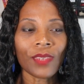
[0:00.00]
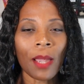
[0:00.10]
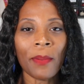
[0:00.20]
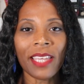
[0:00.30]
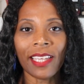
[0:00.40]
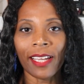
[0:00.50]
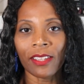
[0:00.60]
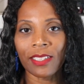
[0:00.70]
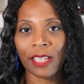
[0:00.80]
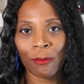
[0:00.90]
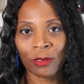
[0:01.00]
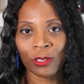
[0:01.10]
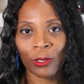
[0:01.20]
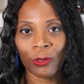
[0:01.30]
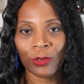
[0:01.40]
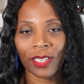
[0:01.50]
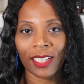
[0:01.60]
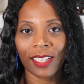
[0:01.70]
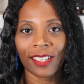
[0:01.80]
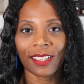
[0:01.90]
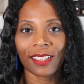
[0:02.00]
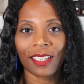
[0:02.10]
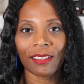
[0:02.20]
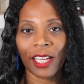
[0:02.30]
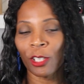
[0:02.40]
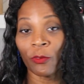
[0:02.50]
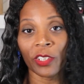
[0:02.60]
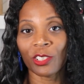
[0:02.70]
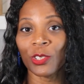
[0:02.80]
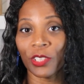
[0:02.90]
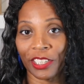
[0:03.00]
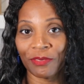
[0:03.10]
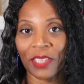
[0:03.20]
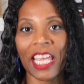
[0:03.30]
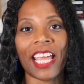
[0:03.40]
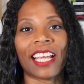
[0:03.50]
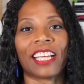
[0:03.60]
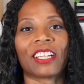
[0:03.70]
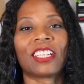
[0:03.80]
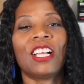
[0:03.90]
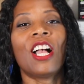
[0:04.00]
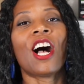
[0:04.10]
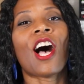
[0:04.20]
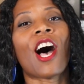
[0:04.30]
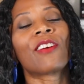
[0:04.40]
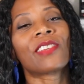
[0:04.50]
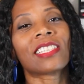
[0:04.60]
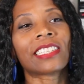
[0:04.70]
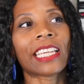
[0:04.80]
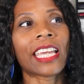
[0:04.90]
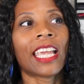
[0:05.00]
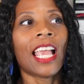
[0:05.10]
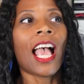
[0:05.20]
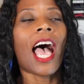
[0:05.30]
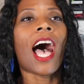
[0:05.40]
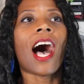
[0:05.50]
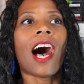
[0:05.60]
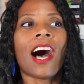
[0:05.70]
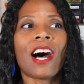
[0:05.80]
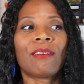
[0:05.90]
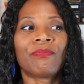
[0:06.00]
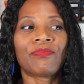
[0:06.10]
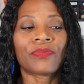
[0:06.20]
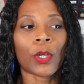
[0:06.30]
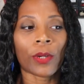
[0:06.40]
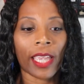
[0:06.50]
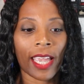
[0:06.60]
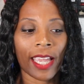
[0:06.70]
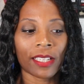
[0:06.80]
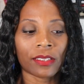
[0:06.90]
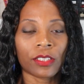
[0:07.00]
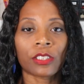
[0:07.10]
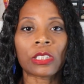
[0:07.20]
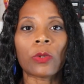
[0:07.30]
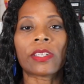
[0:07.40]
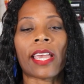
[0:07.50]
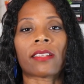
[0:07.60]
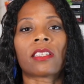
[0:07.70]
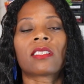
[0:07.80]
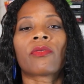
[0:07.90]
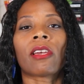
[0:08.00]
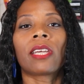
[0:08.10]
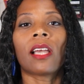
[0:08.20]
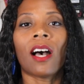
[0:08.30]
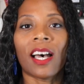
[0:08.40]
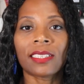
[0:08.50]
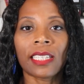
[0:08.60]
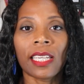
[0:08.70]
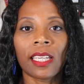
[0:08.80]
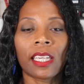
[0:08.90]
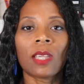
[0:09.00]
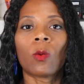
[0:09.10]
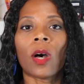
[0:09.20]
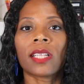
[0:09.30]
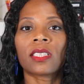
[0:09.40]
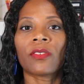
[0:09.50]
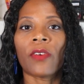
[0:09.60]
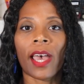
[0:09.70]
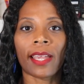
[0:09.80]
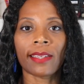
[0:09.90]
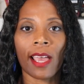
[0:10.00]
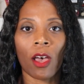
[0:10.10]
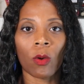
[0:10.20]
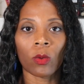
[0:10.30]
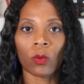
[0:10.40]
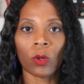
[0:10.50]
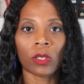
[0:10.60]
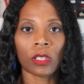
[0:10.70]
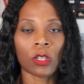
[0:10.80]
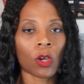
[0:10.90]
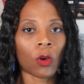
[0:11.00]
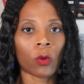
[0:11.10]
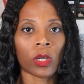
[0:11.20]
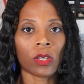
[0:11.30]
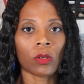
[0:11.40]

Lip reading: by the end of this episode, I don't feel too good, obviously. Okay. So yes, he's very haughty. He wants to find out, he already